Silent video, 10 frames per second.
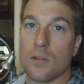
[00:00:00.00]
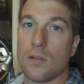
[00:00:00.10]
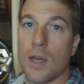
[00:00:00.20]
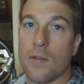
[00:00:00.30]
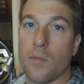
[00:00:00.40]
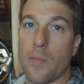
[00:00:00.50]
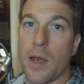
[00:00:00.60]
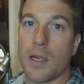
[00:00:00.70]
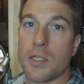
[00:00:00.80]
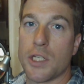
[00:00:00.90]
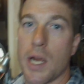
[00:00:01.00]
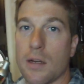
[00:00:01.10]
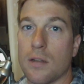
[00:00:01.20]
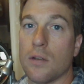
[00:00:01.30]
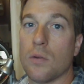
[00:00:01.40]
to have a mic
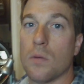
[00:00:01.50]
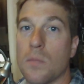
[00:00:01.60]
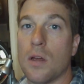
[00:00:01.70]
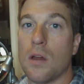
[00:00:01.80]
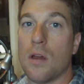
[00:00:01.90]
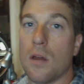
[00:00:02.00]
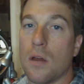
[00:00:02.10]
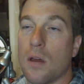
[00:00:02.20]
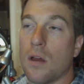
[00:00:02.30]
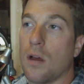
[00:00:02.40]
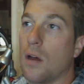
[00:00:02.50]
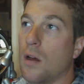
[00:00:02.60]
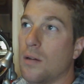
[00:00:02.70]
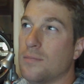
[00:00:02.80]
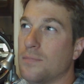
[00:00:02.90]
jacked into
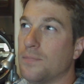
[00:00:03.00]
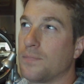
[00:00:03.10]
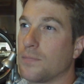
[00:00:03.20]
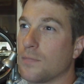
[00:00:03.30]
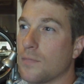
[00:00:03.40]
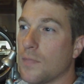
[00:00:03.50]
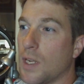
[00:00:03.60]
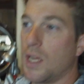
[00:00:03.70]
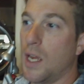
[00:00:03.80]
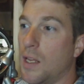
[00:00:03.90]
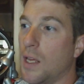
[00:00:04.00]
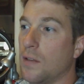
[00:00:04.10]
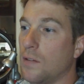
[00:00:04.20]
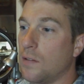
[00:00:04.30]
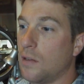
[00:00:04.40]
them, and that